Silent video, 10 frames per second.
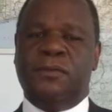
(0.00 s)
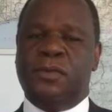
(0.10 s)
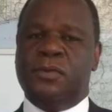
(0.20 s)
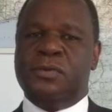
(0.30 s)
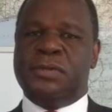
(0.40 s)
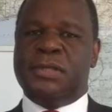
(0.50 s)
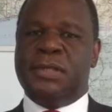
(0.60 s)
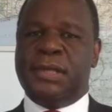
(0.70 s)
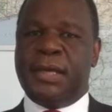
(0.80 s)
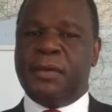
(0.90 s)
used
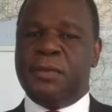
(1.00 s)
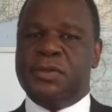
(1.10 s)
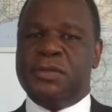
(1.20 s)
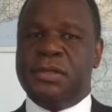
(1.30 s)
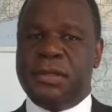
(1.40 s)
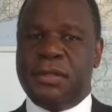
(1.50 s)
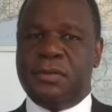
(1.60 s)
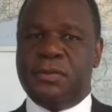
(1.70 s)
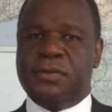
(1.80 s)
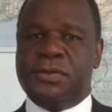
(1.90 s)
the language the
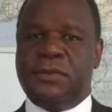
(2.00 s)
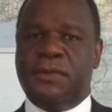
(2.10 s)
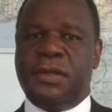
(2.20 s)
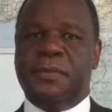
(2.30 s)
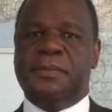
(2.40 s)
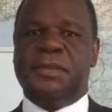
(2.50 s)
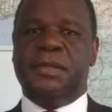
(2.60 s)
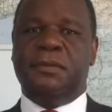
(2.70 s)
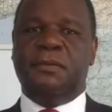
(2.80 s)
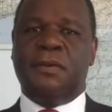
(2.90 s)
leaders developed
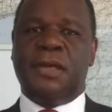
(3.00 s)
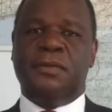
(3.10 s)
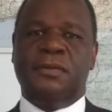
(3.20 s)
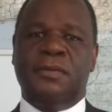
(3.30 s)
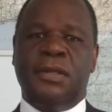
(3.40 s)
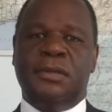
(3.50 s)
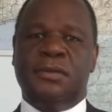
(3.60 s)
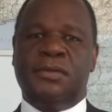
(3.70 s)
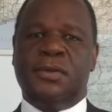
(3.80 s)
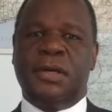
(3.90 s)
rather
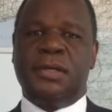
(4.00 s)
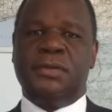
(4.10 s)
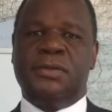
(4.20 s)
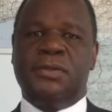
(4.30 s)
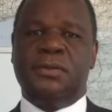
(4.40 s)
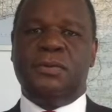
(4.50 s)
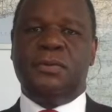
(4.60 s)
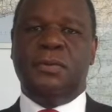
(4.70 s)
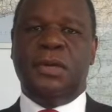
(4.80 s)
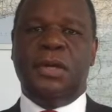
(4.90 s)
than trying
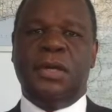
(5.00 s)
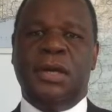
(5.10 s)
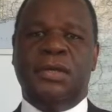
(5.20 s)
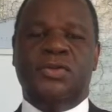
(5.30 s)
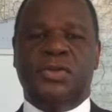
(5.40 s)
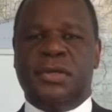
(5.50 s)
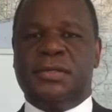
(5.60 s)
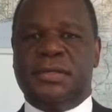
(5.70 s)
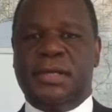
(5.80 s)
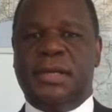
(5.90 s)
to
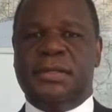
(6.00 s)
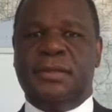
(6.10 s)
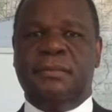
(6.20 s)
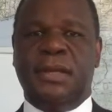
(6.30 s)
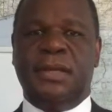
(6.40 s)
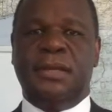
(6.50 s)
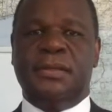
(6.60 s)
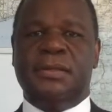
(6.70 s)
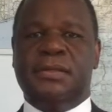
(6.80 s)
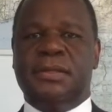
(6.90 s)
adjust that and make
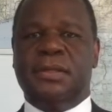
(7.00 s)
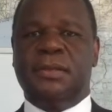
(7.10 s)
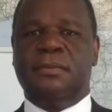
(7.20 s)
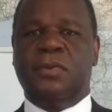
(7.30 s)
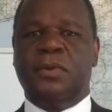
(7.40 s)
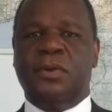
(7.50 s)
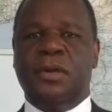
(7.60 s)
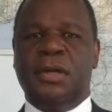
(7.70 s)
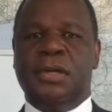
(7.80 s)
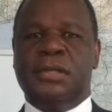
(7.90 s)
it more
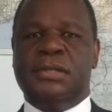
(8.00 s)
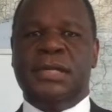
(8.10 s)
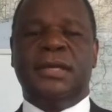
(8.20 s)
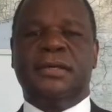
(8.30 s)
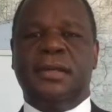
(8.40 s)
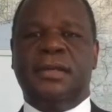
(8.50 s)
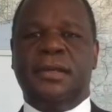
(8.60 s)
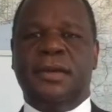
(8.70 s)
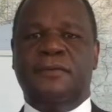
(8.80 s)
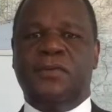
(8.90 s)

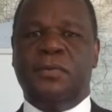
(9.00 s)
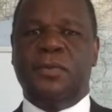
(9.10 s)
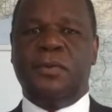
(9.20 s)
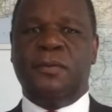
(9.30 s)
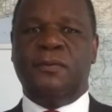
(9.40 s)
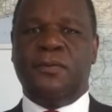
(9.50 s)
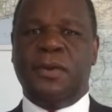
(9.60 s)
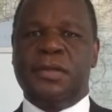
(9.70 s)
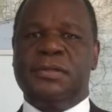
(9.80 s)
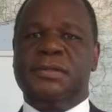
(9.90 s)
technically comfortable
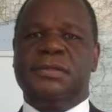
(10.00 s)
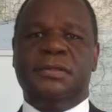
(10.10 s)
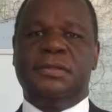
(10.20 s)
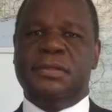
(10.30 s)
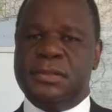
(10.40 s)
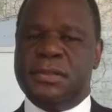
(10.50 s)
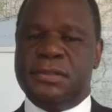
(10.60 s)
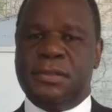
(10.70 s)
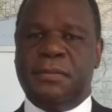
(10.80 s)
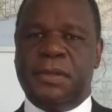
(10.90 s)
for us. This
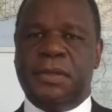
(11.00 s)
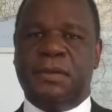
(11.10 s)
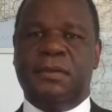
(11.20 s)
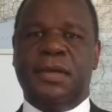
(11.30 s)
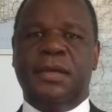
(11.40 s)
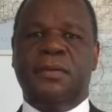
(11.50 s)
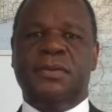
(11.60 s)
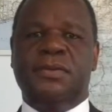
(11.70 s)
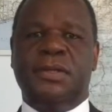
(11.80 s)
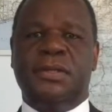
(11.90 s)
is the political
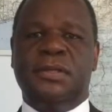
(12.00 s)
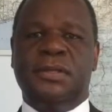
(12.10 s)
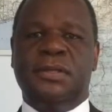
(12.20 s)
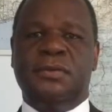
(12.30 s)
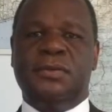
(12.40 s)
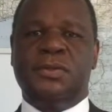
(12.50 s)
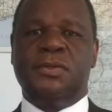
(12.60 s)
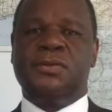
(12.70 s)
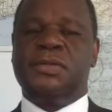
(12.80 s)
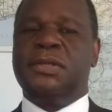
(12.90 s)
language that the leaders
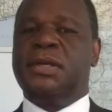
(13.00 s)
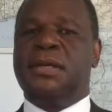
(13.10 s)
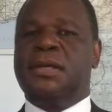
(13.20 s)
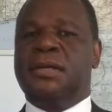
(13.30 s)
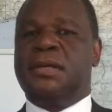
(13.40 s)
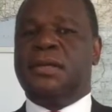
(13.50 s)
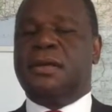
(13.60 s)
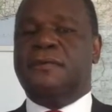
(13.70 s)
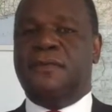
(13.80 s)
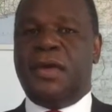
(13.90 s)
used, and it
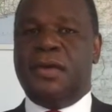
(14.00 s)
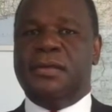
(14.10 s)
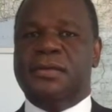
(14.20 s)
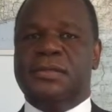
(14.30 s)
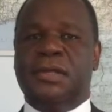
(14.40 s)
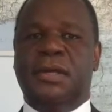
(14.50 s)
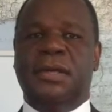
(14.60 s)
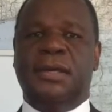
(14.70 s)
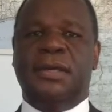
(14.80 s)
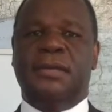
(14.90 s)
conveys
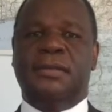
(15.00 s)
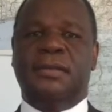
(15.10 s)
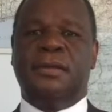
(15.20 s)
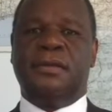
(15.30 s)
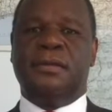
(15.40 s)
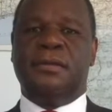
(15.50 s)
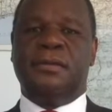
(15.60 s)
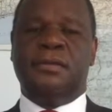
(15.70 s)
the